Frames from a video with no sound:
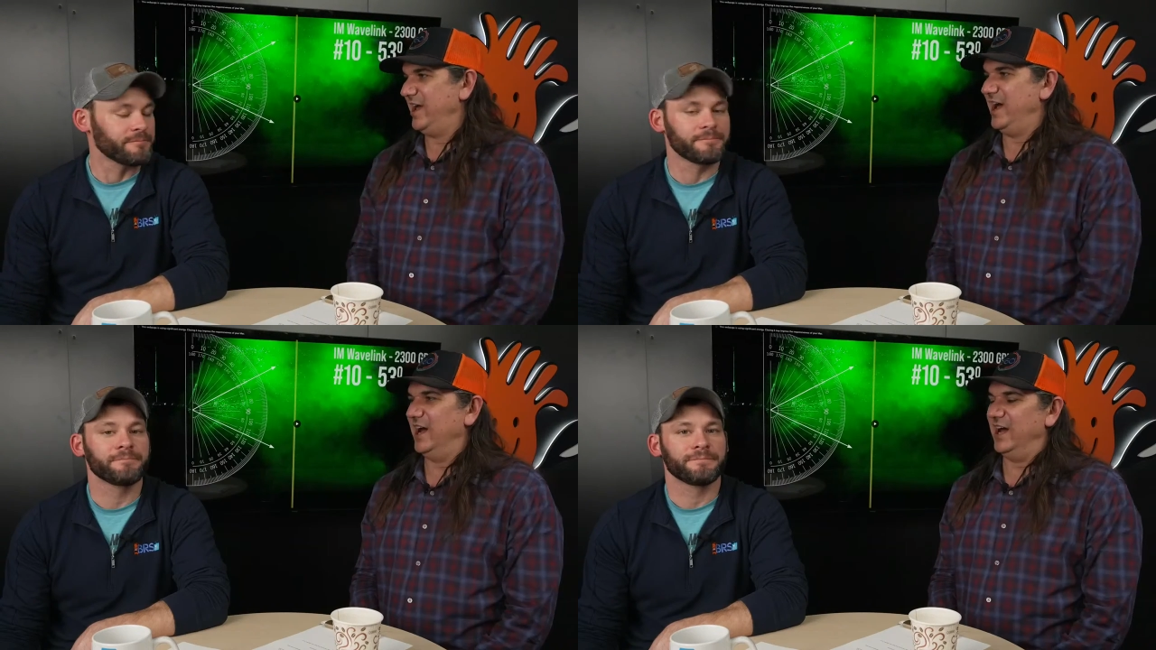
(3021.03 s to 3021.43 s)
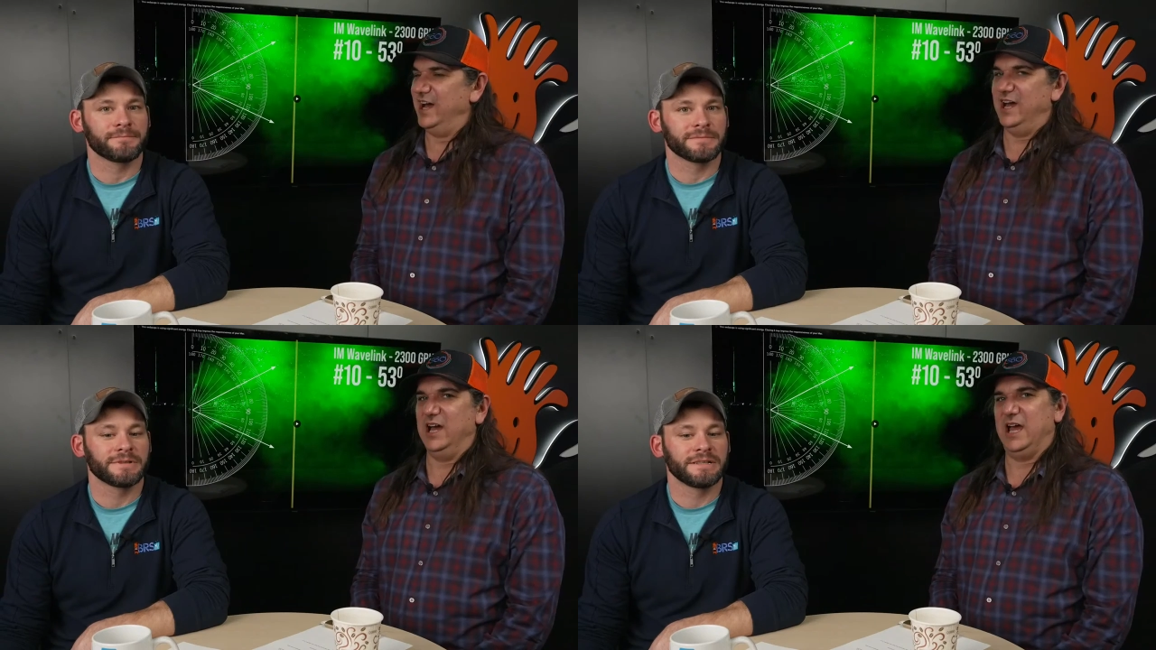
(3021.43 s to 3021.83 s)

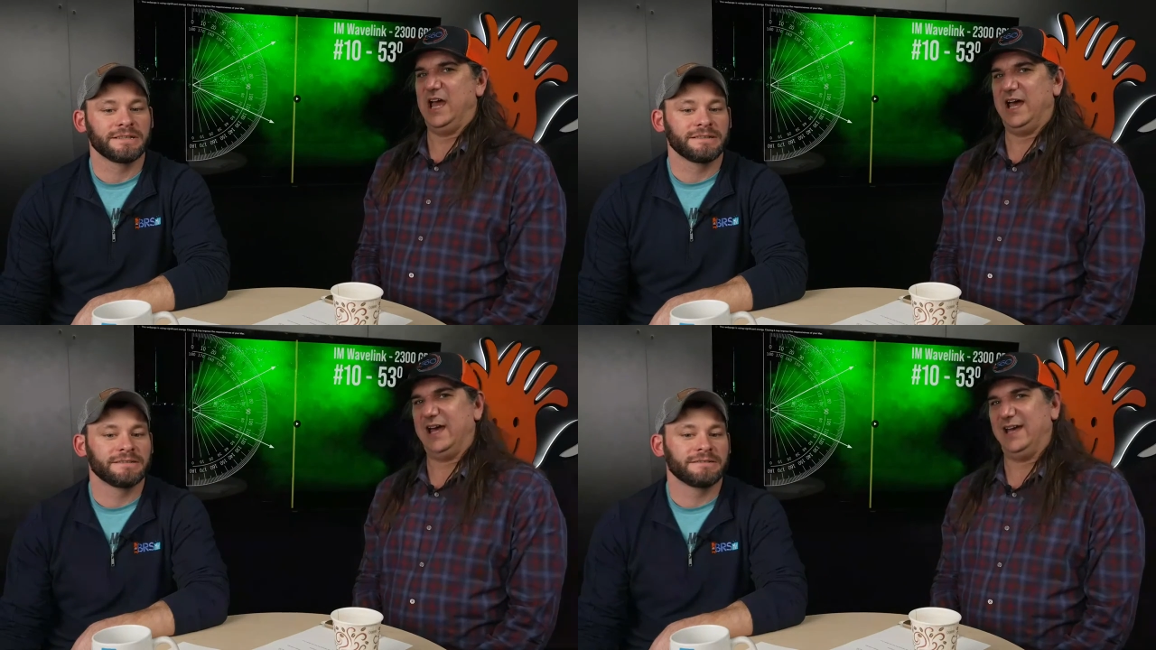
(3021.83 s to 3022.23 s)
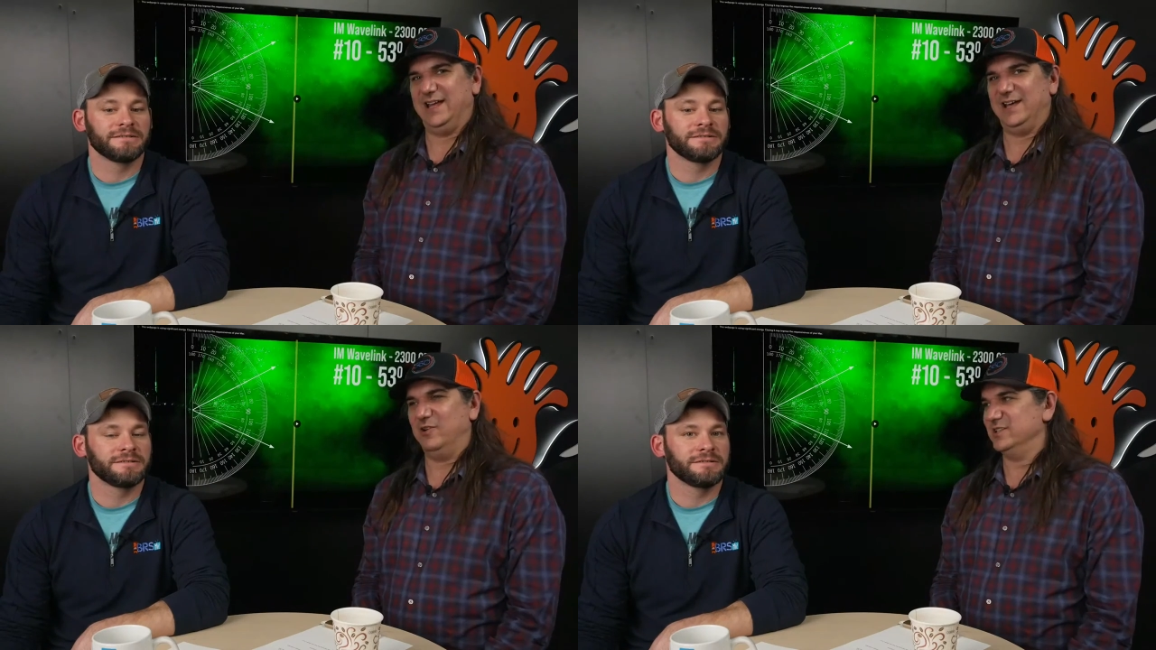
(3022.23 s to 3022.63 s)
Speaker 1: Uh,
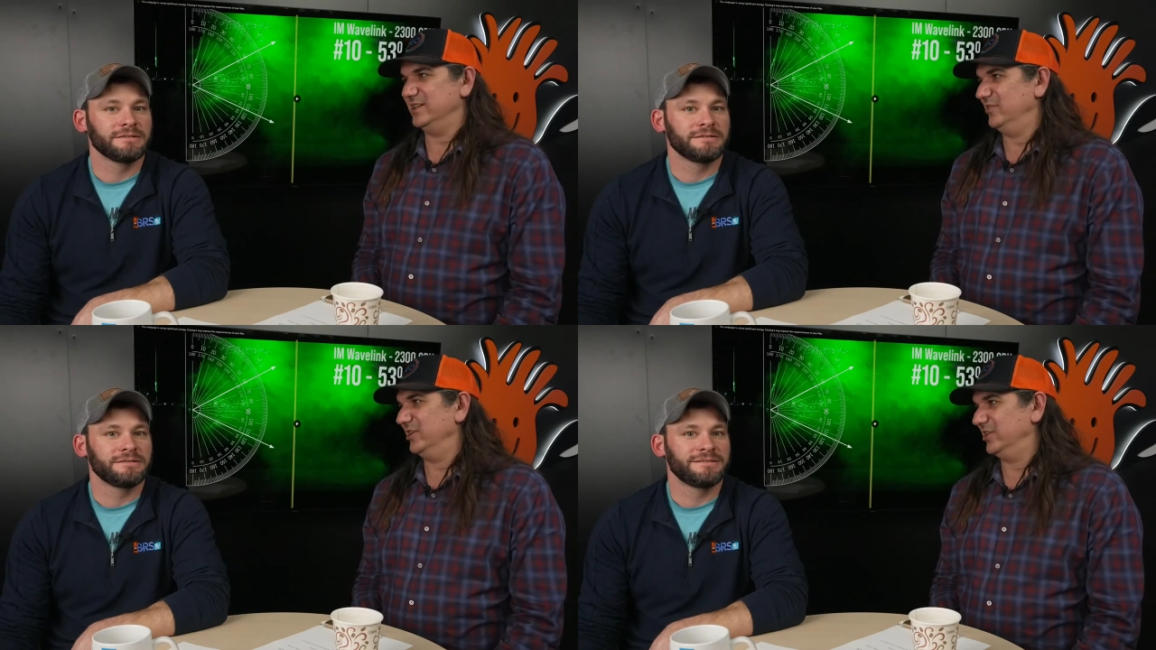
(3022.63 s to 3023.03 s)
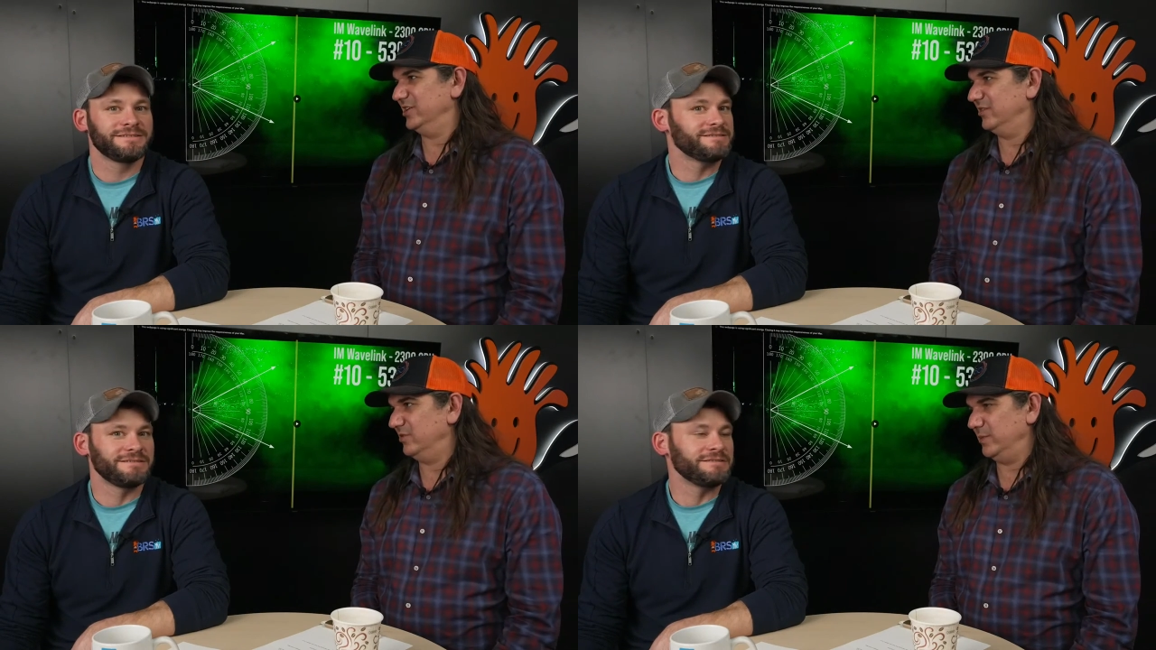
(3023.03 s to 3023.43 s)
and that wasn't really good
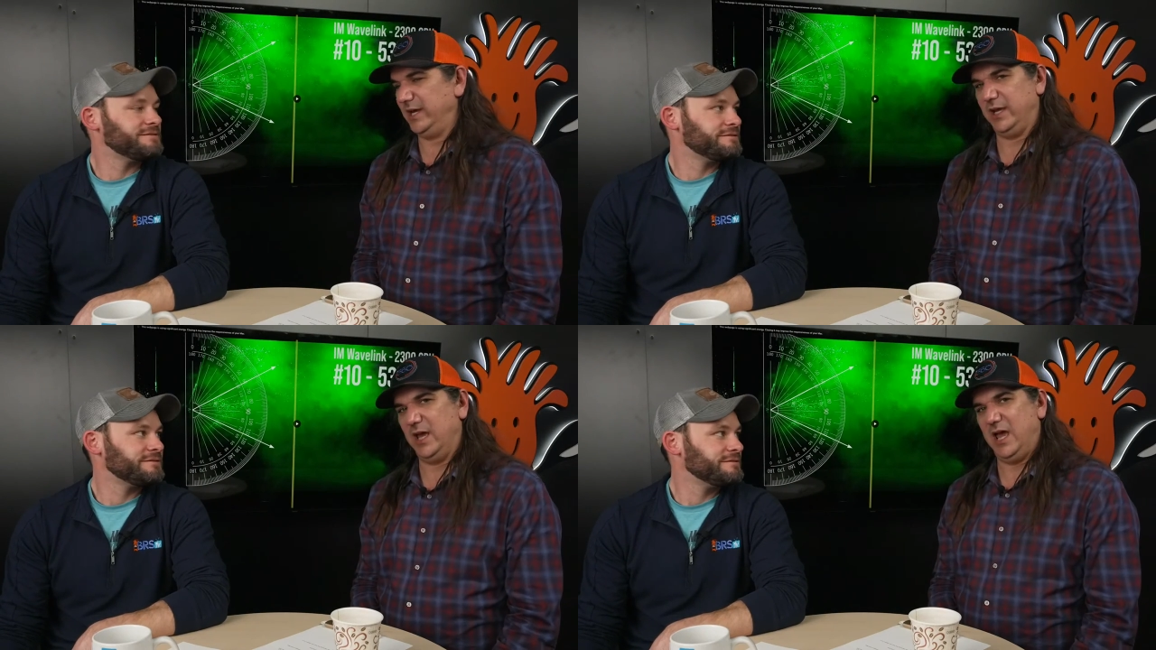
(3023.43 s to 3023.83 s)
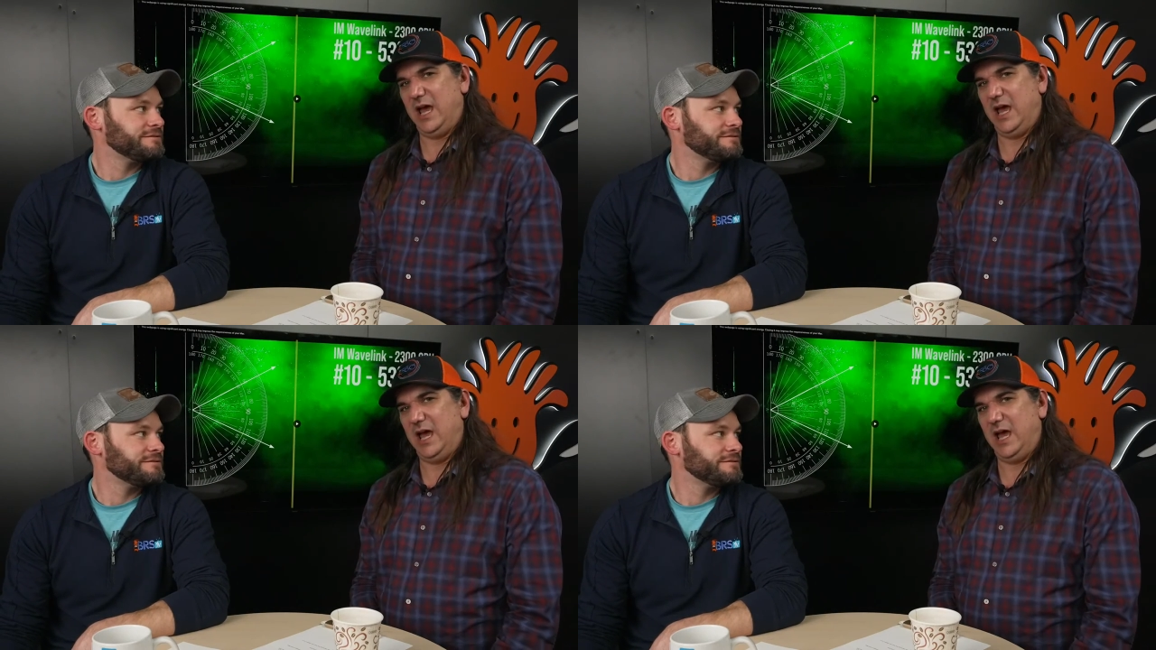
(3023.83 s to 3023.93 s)
enough for me.